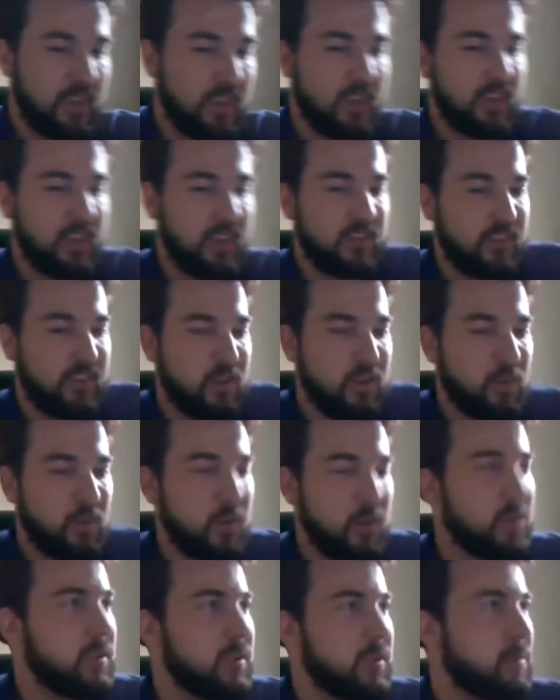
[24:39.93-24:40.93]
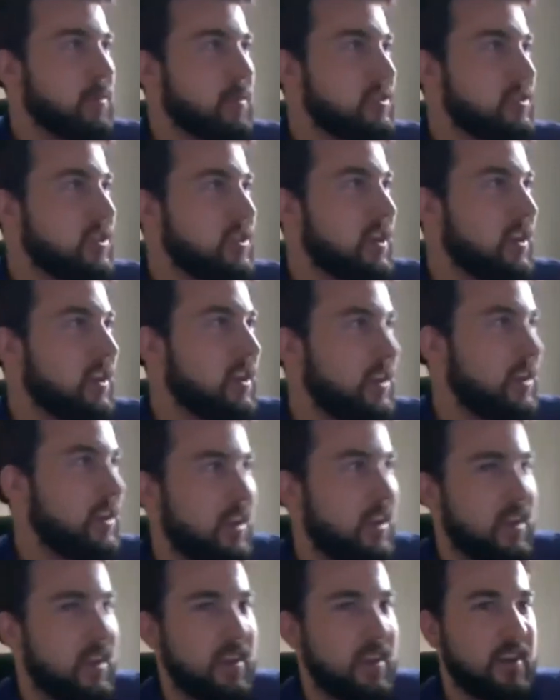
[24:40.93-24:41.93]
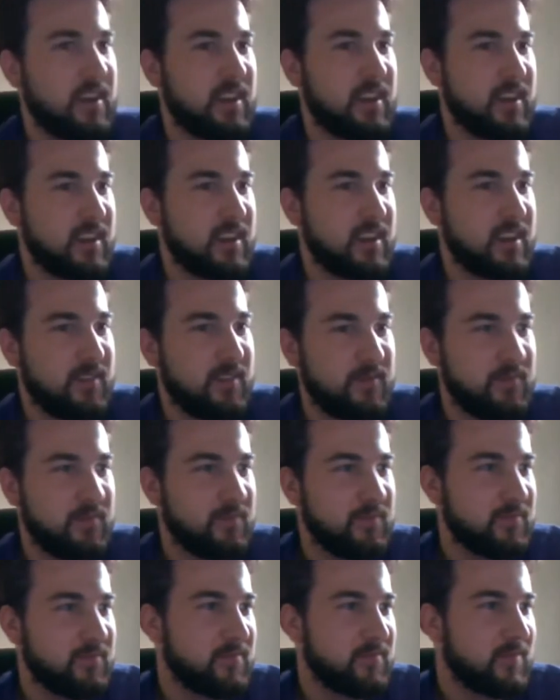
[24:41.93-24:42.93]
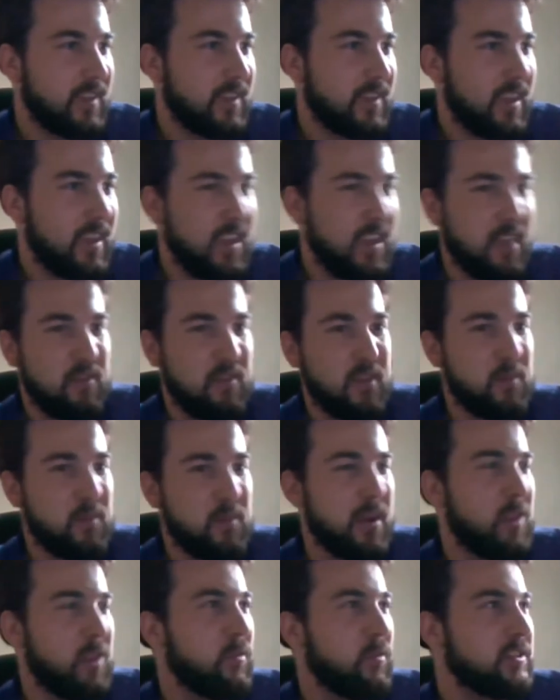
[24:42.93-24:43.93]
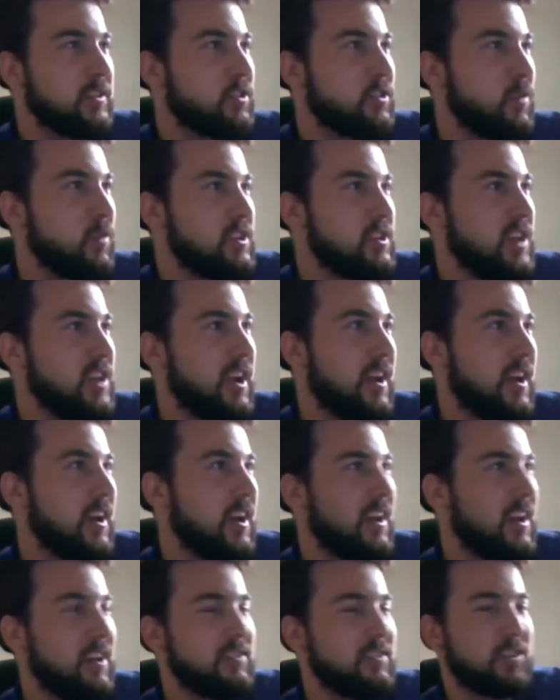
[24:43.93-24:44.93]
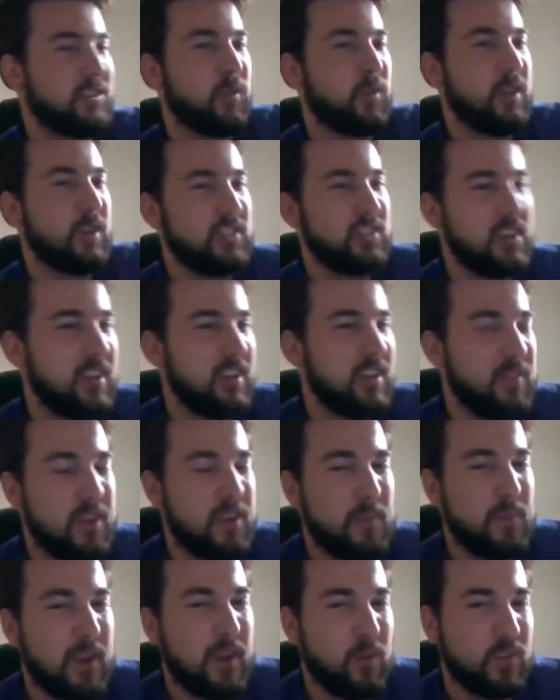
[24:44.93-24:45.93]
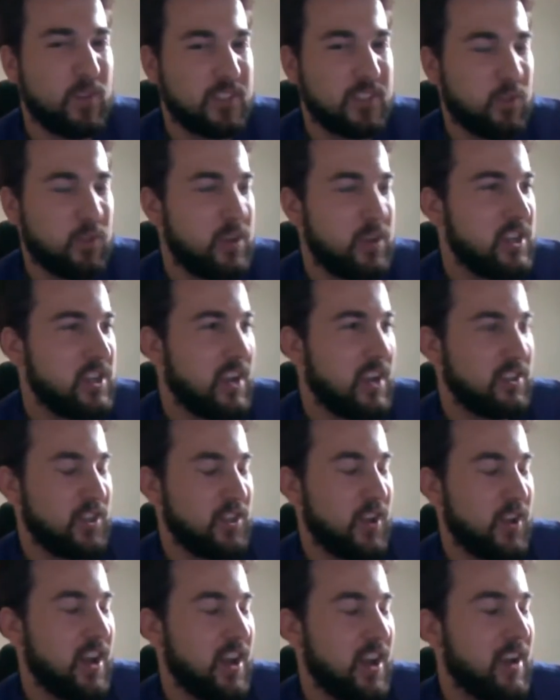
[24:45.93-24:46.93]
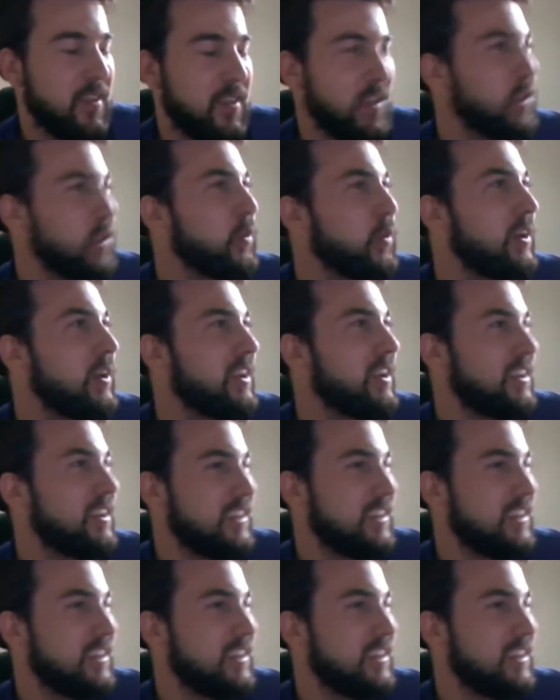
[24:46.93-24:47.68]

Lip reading: Yes, sir. We really appreciate it. And if anybody wants to reach out, here's a question. If anybody wants to reach out to you, how do they do it?